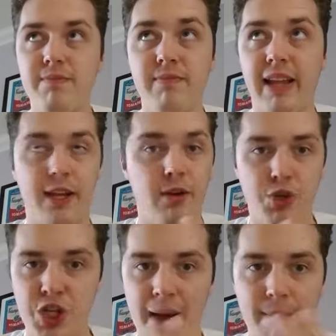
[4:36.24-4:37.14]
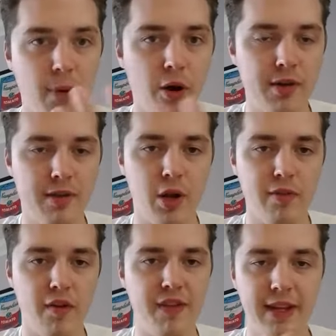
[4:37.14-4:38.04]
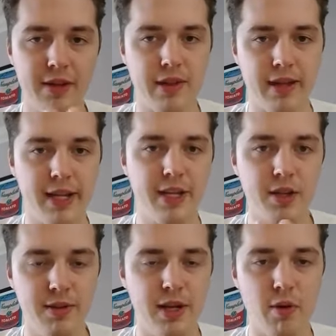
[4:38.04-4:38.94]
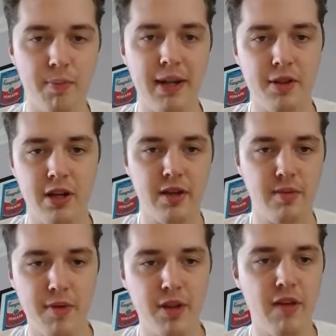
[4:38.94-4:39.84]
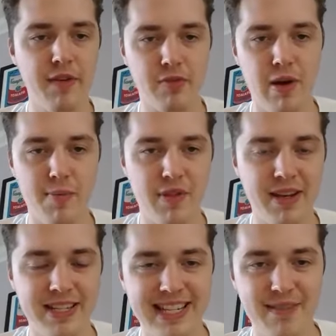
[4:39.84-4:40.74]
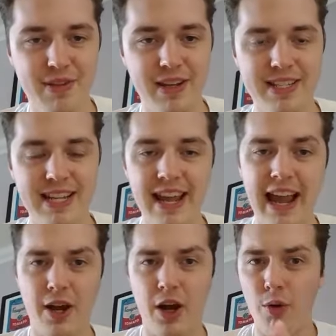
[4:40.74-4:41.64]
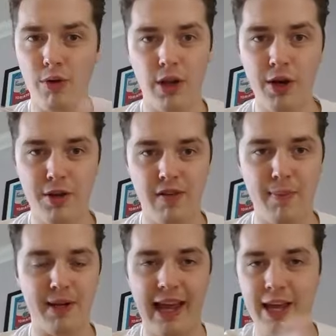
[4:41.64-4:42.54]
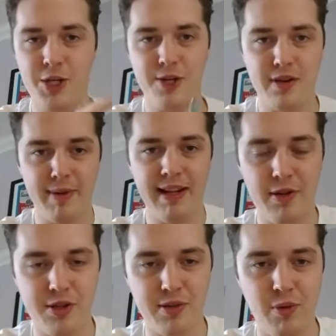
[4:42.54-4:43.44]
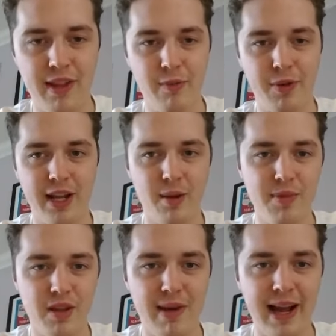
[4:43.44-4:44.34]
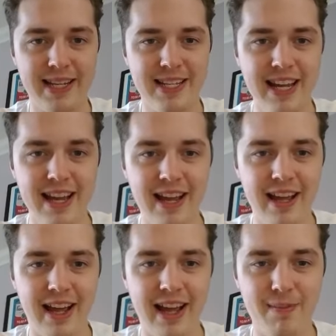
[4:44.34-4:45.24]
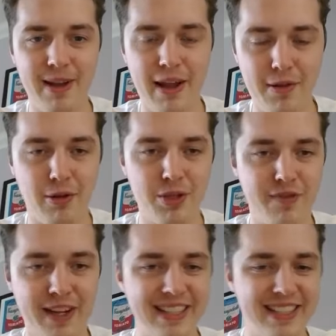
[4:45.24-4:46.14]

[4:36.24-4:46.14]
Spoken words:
like, you know, chatbots and other things that can, you know, replace customer service representatives and a whole host of applications. I mean, that's just one that comes to mind, and that sort of thing.